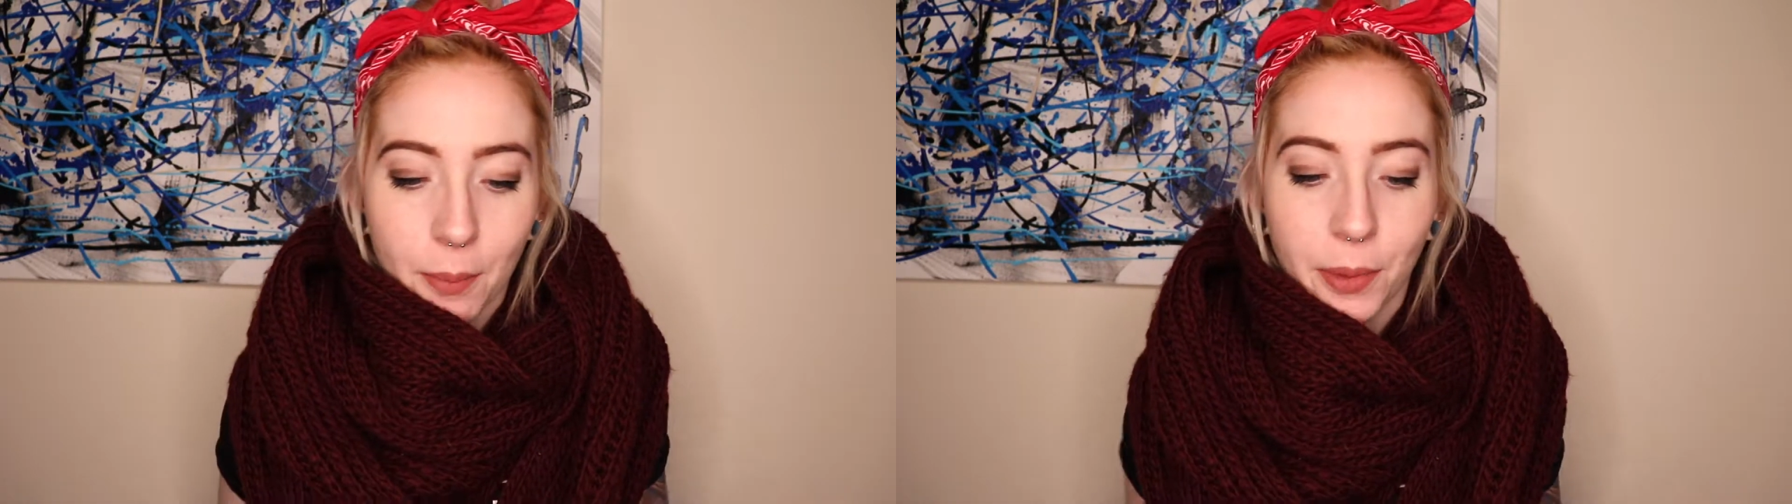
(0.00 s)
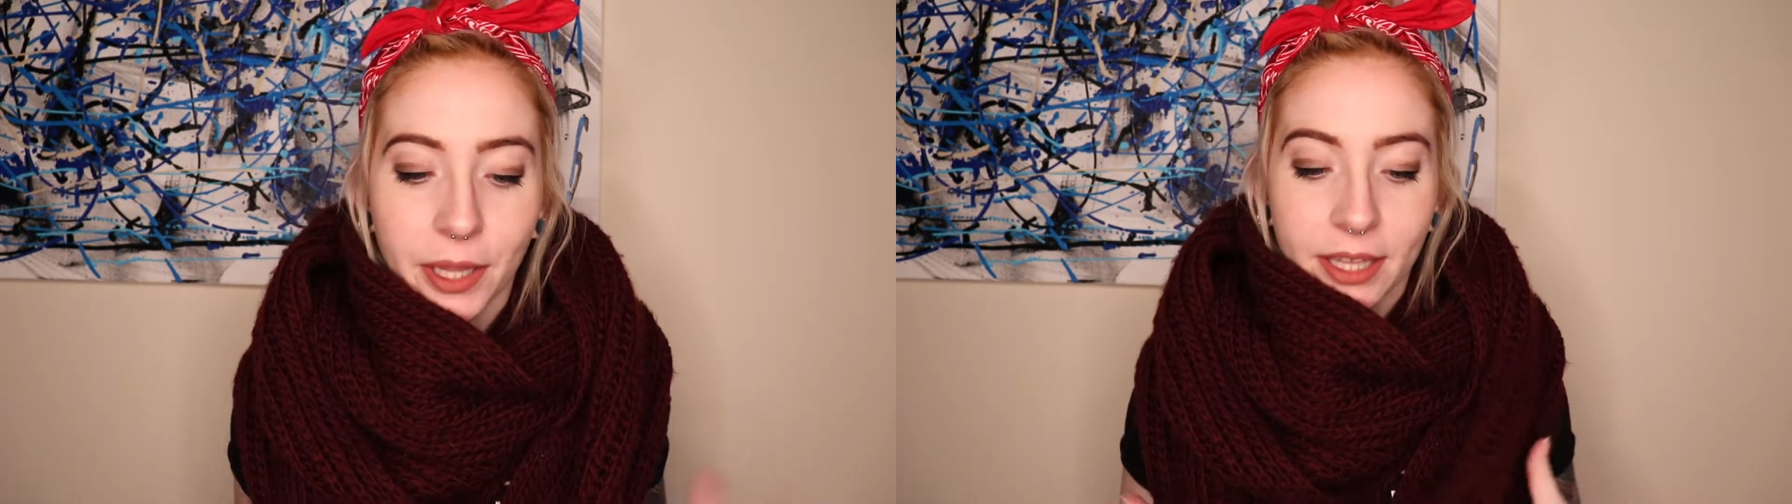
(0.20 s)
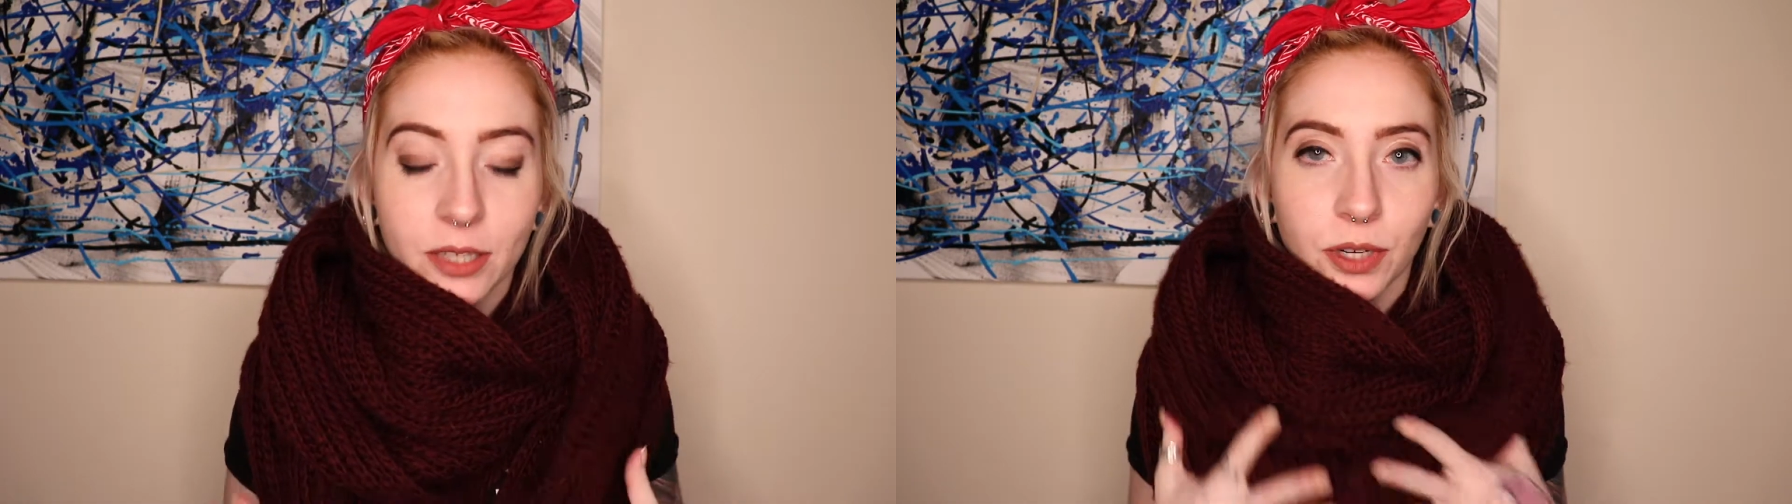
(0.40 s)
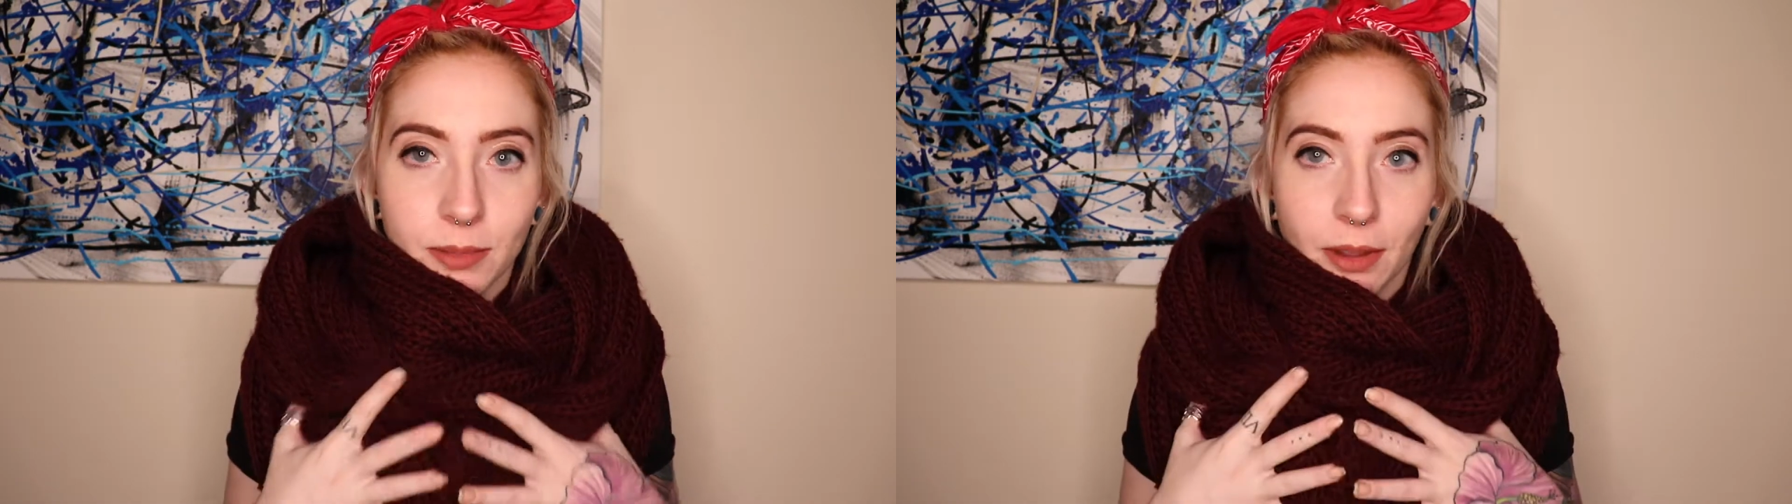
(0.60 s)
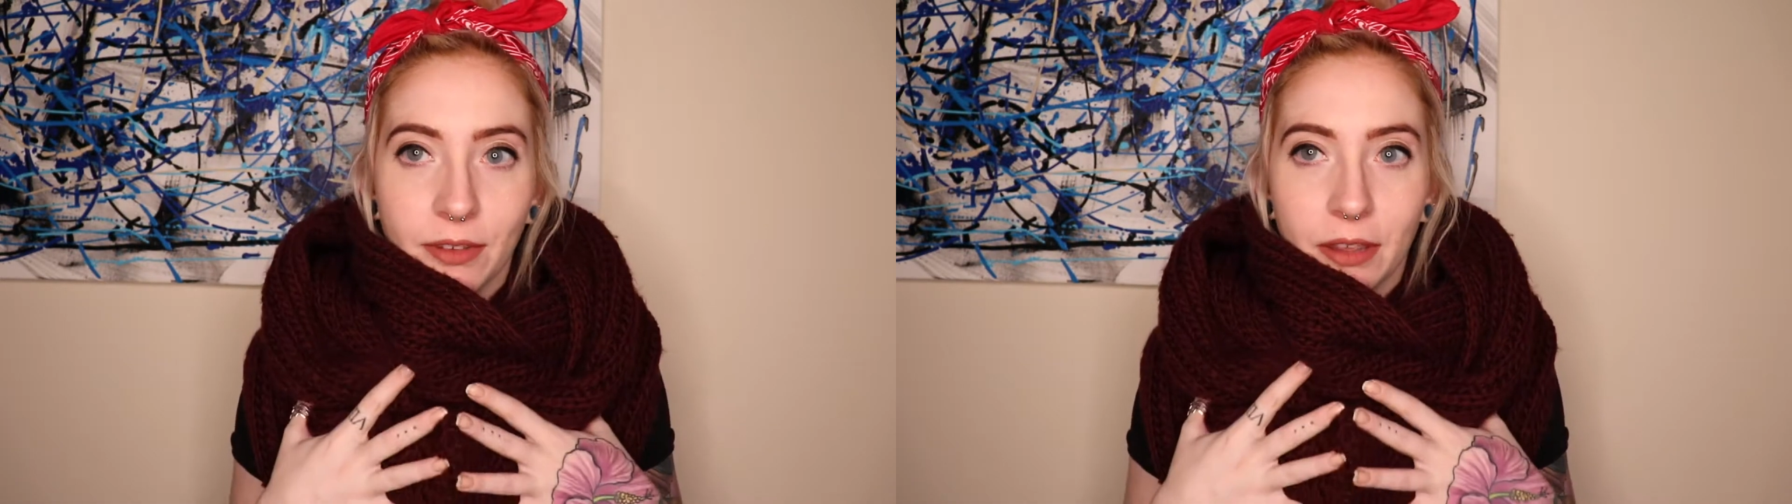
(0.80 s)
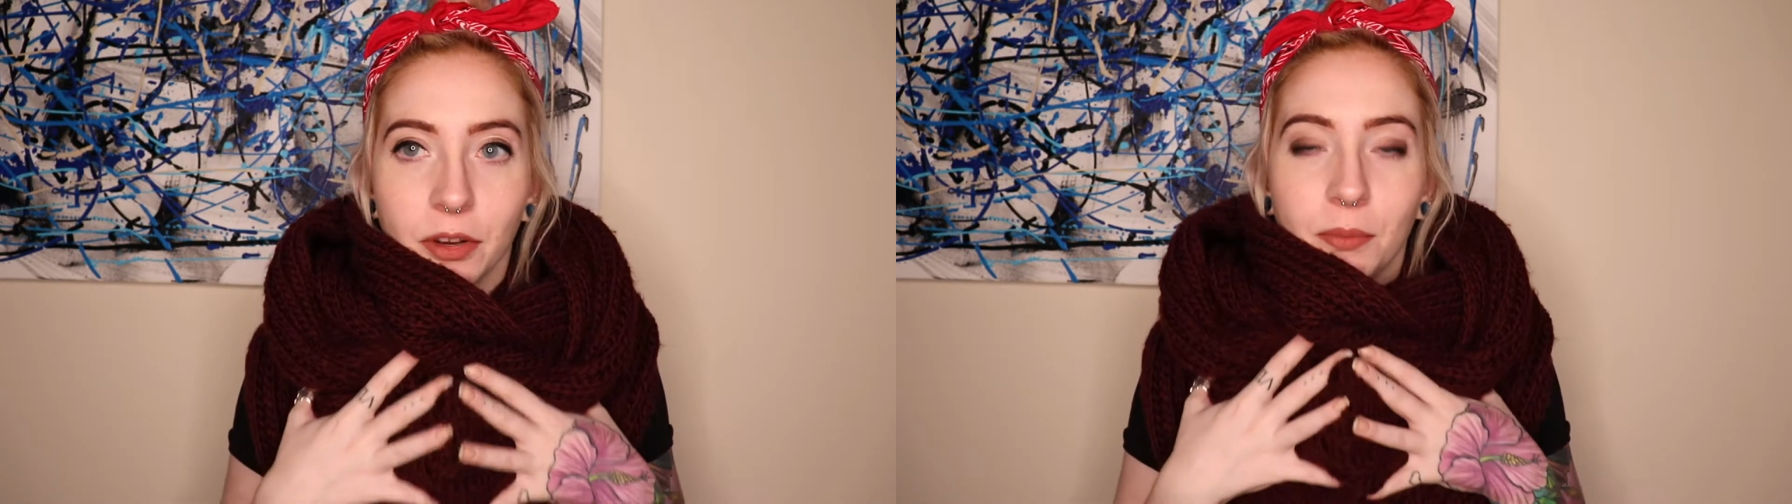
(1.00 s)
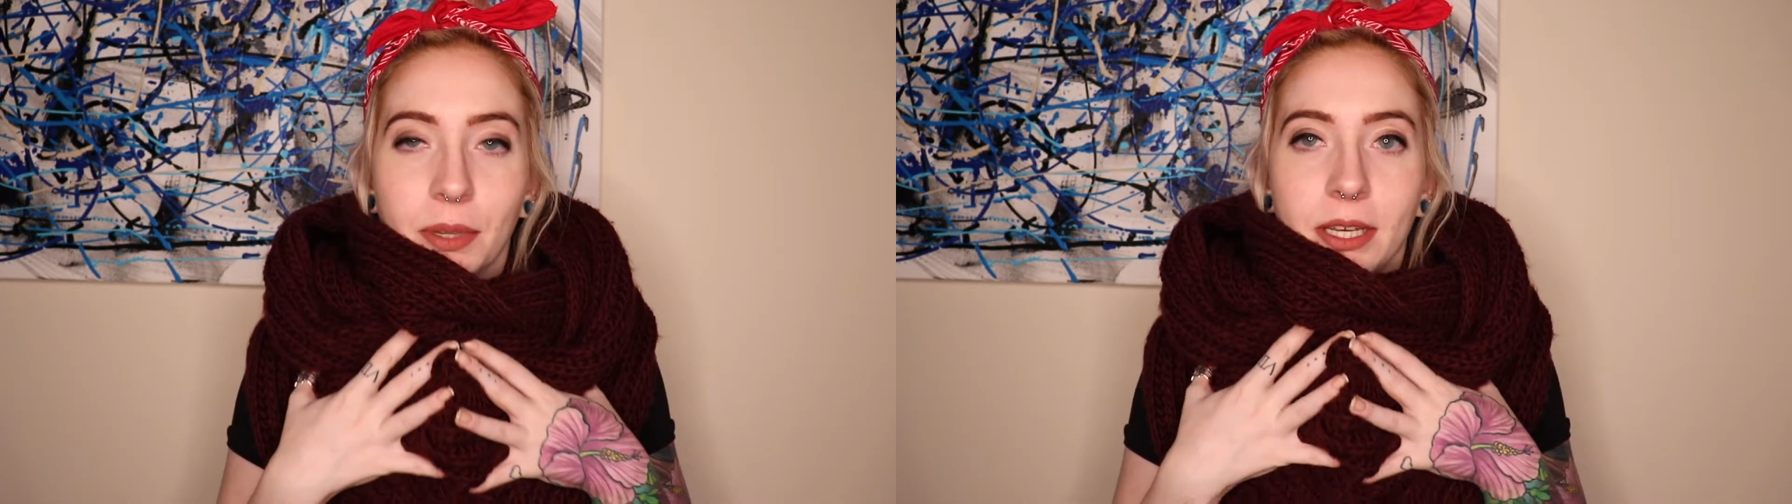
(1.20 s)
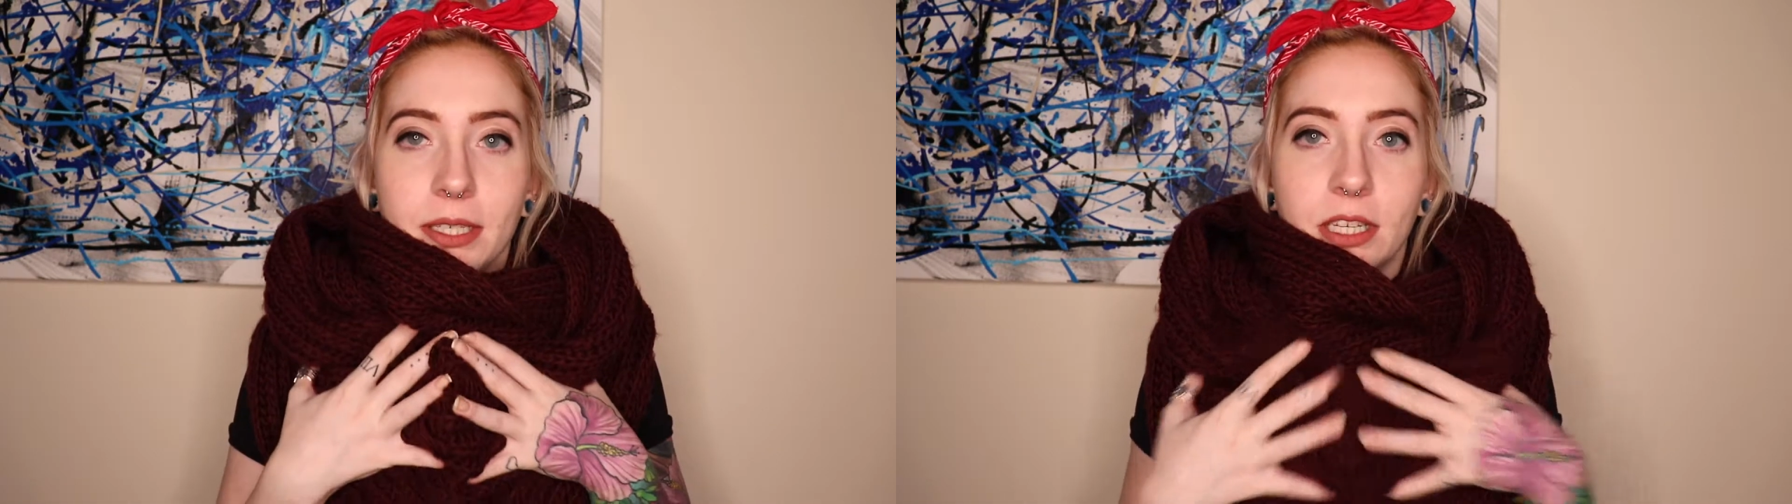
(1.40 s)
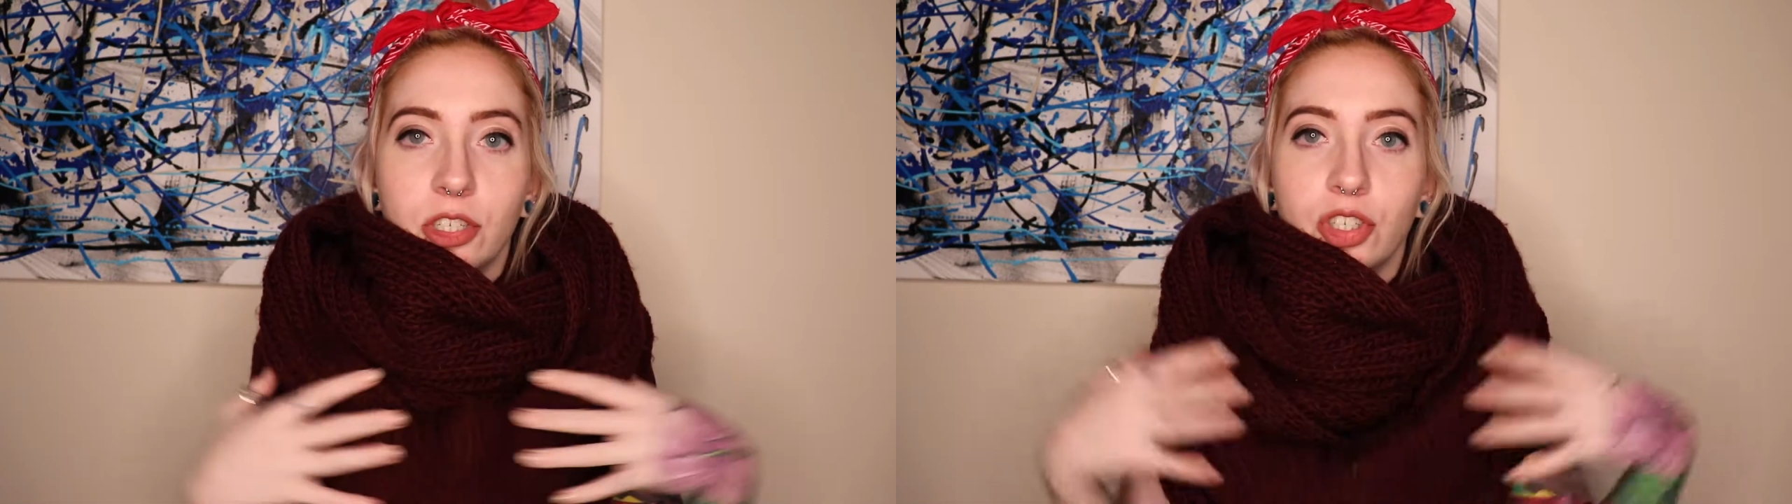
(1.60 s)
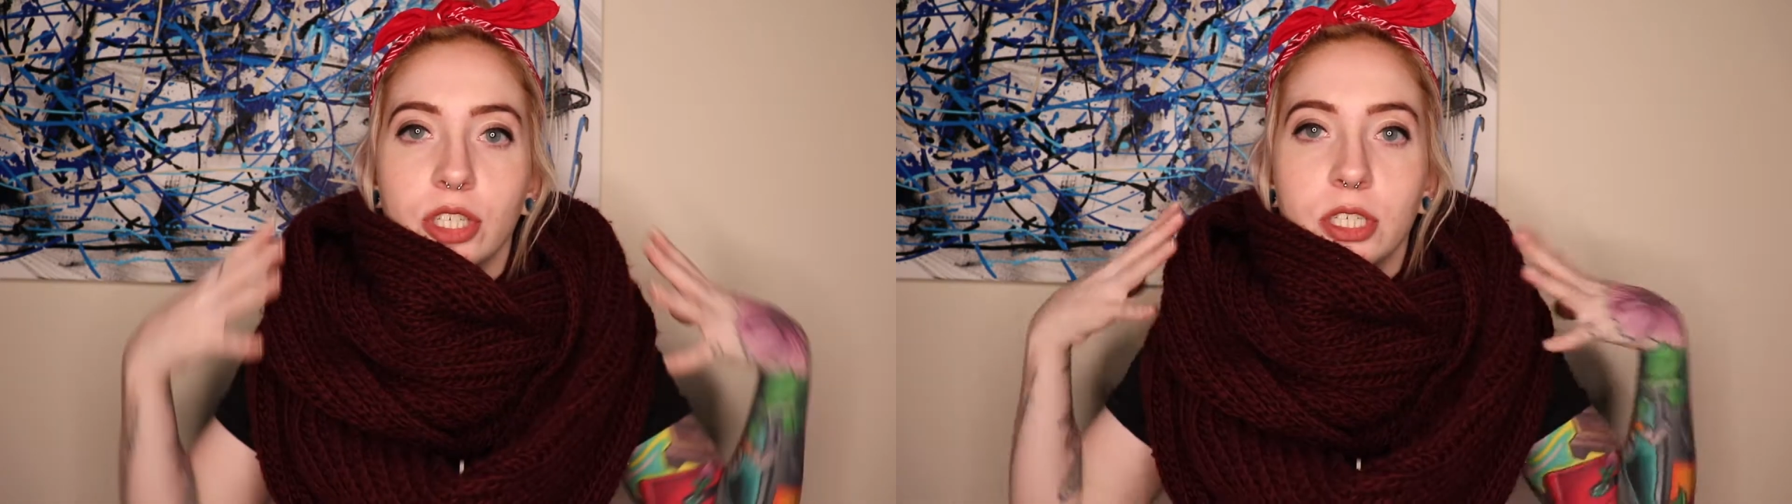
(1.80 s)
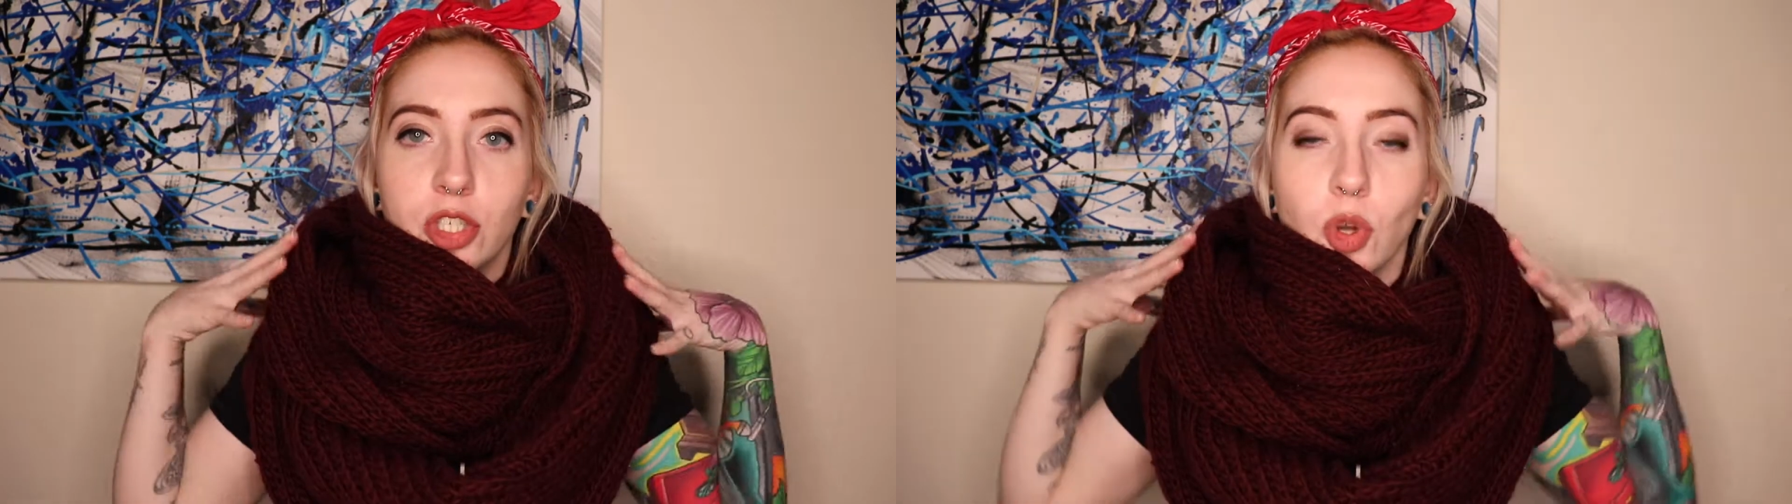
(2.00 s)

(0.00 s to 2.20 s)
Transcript: but this one is my favorite because it is just